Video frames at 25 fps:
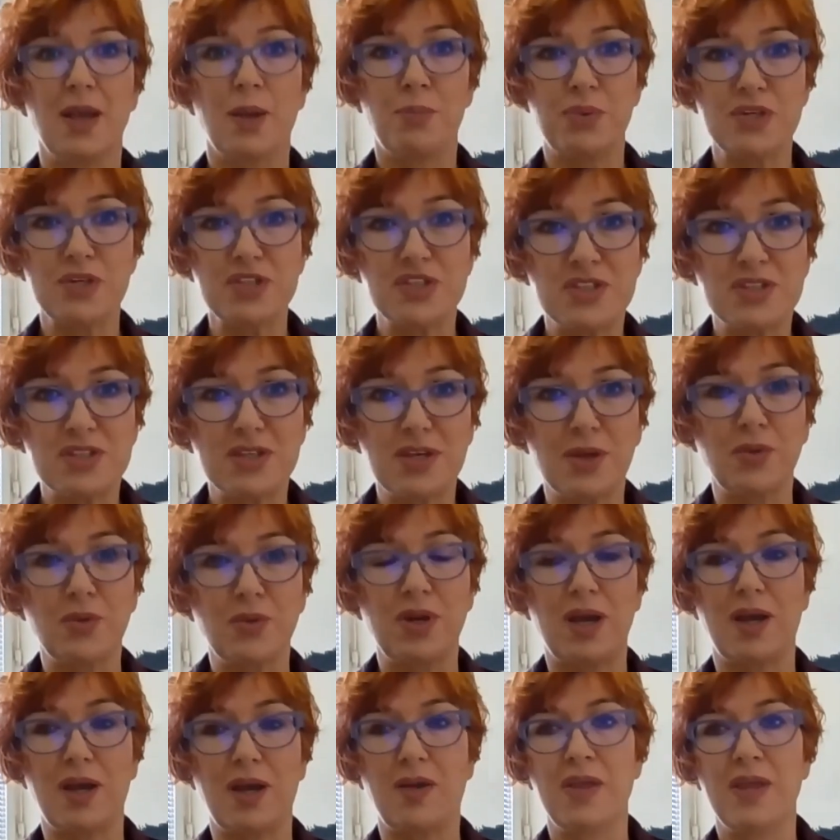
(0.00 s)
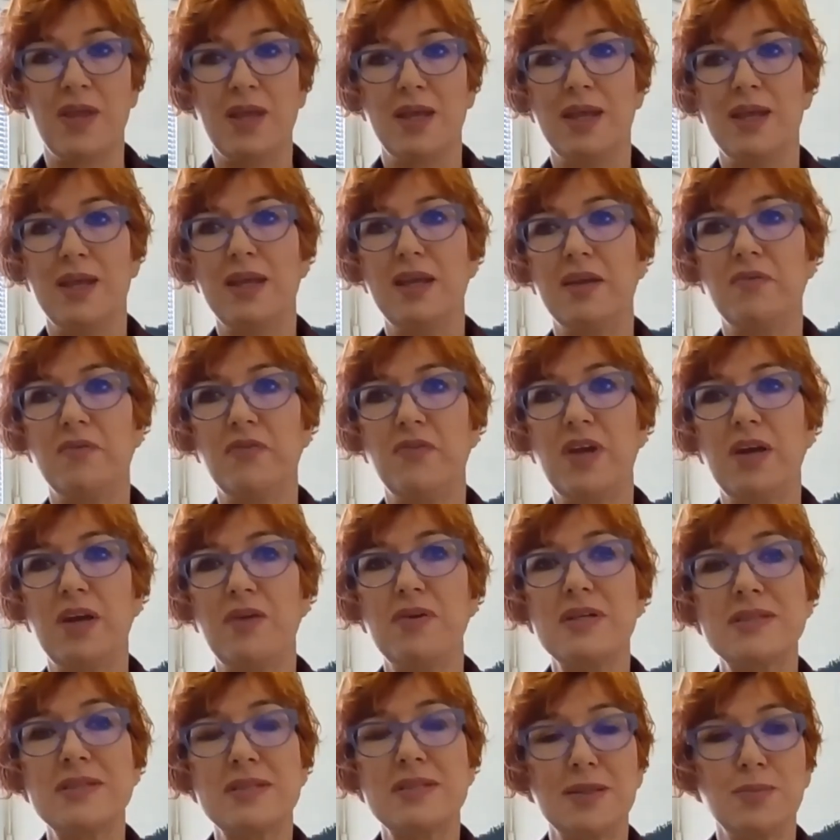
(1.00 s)
persona in a
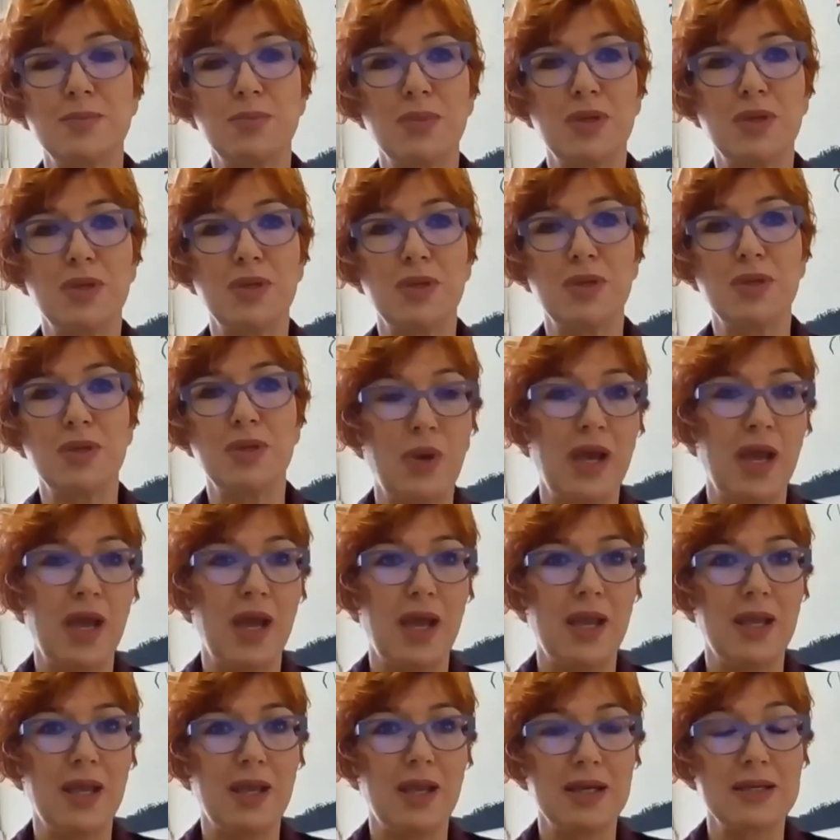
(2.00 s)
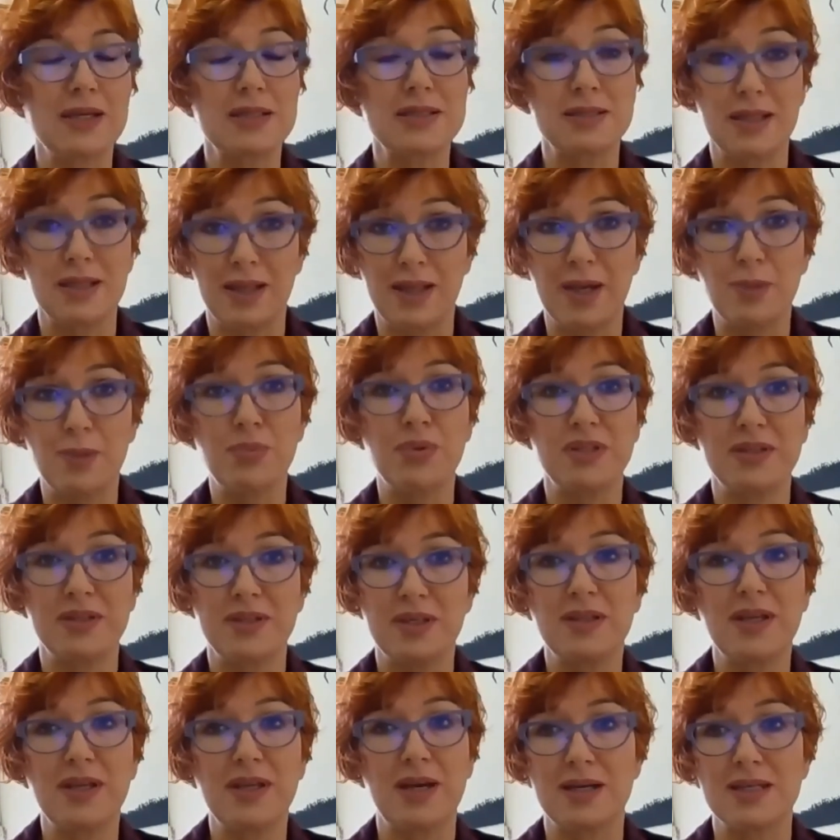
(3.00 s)
very similar way a
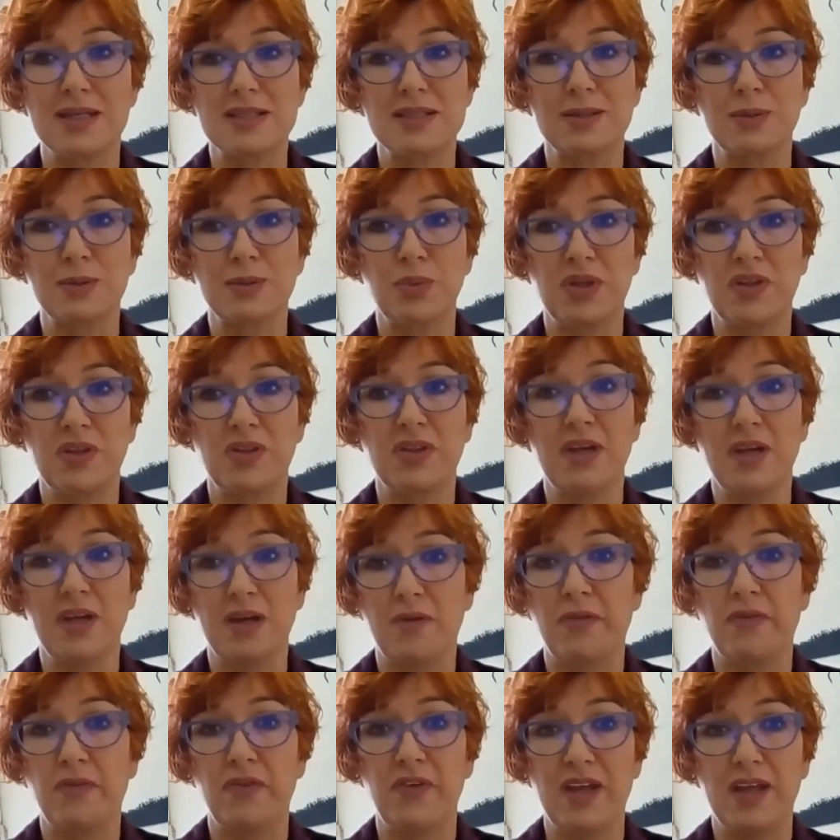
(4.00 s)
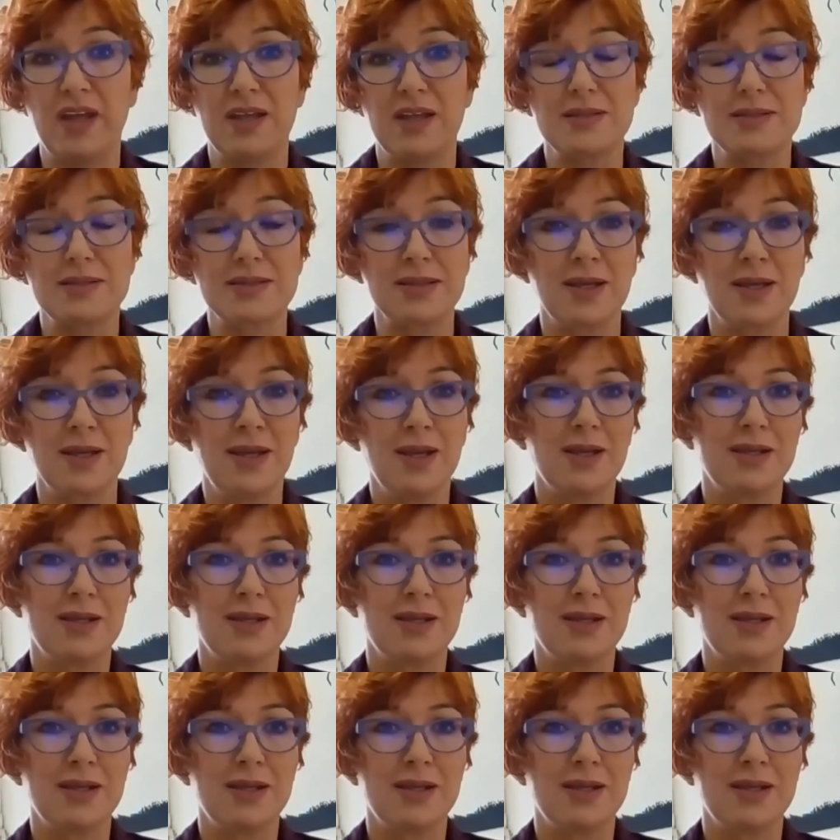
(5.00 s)
celebrity does with their fans,